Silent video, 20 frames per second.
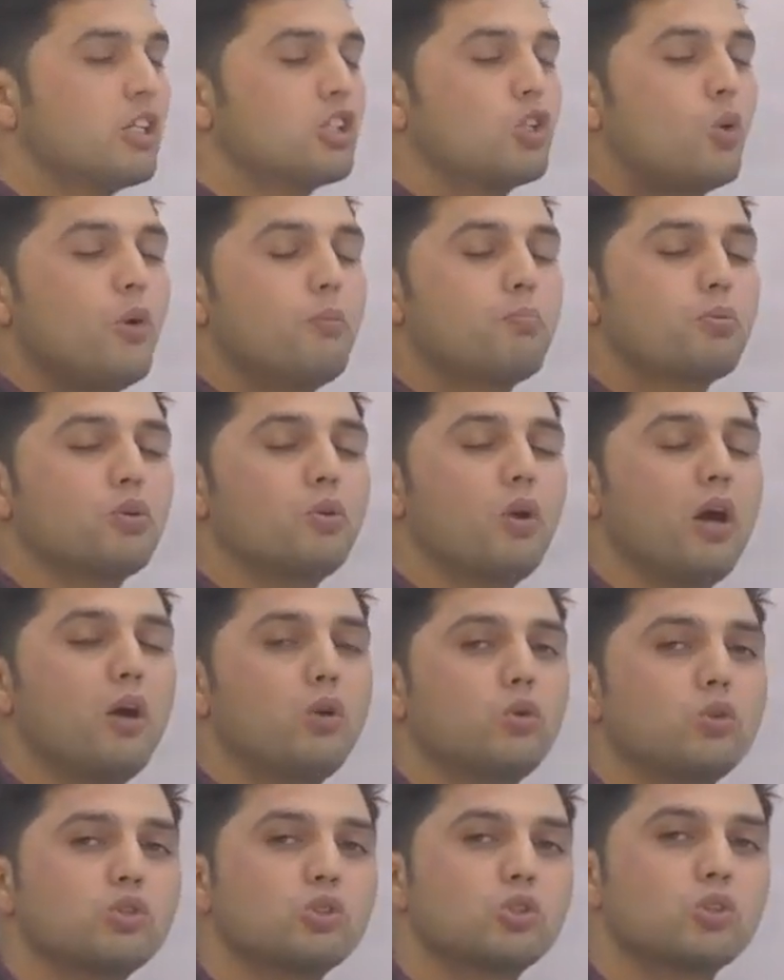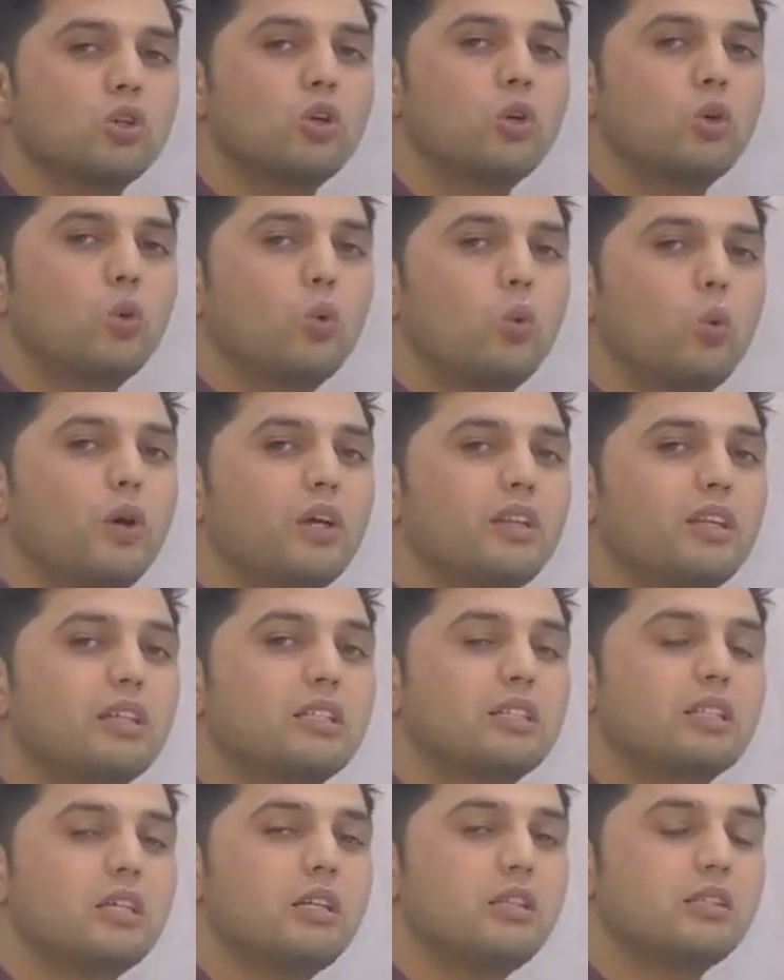so we pronounce where the
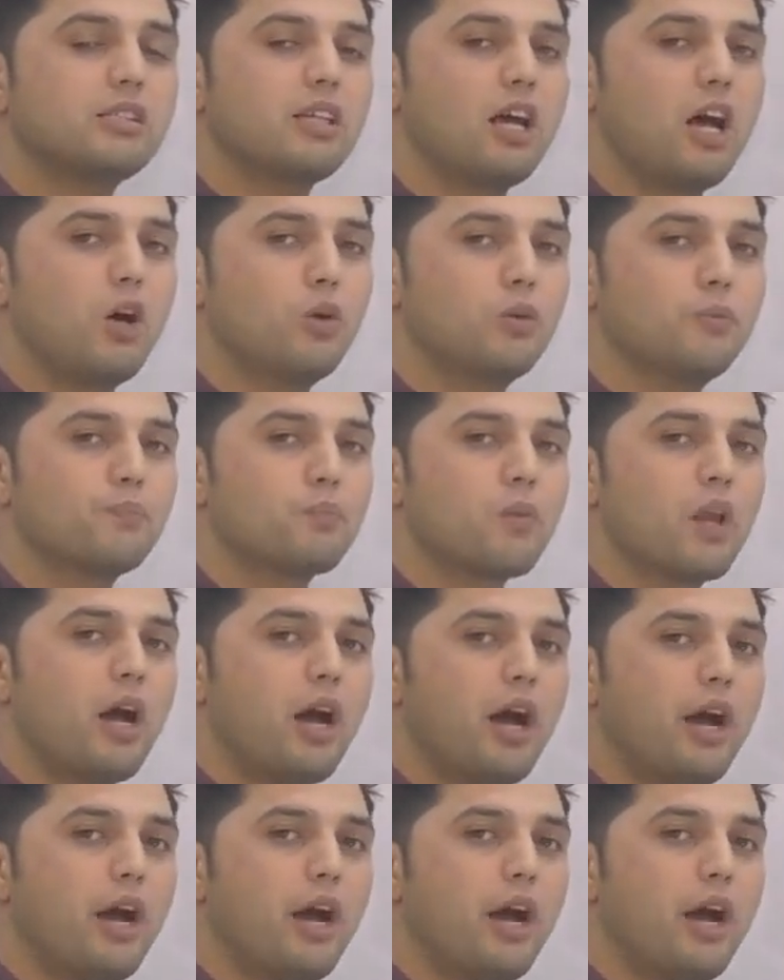t sound,